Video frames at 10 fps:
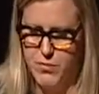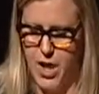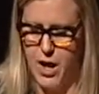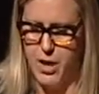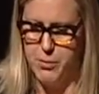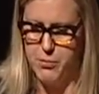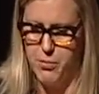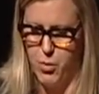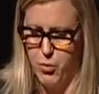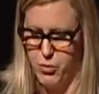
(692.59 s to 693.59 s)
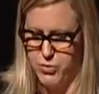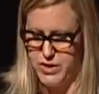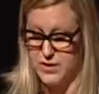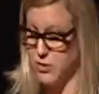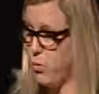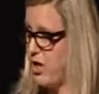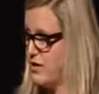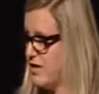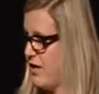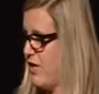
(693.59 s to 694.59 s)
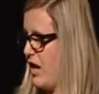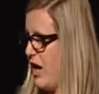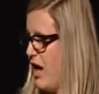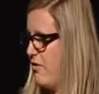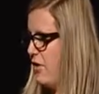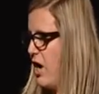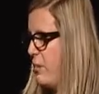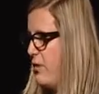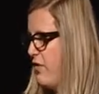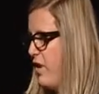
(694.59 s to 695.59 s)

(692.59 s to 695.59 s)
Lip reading: This is the one slide that I have on Operative.